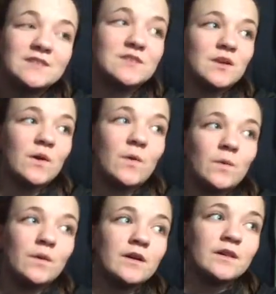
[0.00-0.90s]

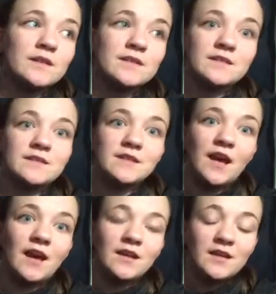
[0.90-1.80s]
So
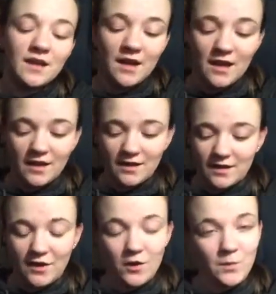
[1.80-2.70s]
yeah,
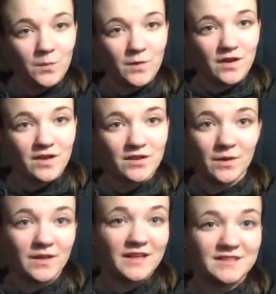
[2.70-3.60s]
I hope you
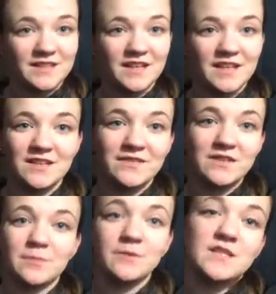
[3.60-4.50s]
all liked it. And if you
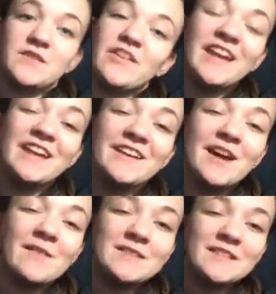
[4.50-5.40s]
did, please leave a like,
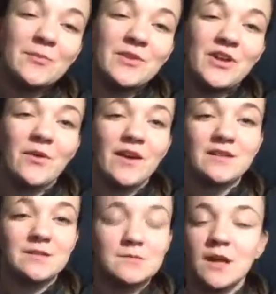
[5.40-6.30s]
comment something down below,
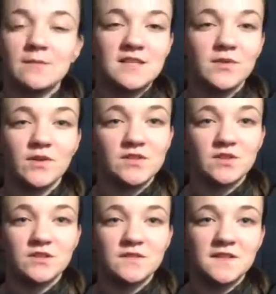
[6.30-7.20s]
and subscribe to see the rest of
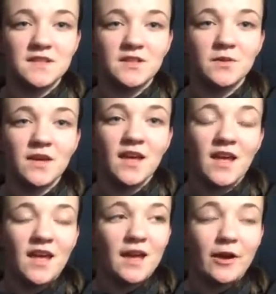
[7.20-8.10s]
the girls' video.
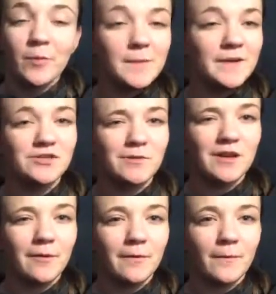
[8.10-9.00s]
I hope I made your
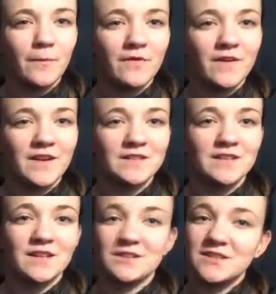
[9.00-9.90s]
morning more fantastic,
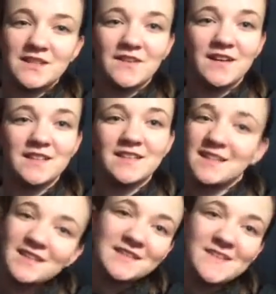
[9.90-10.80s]
and I'll see you all
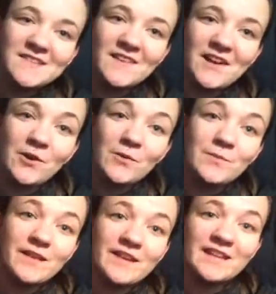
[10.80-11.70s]
in the next week's video. Bye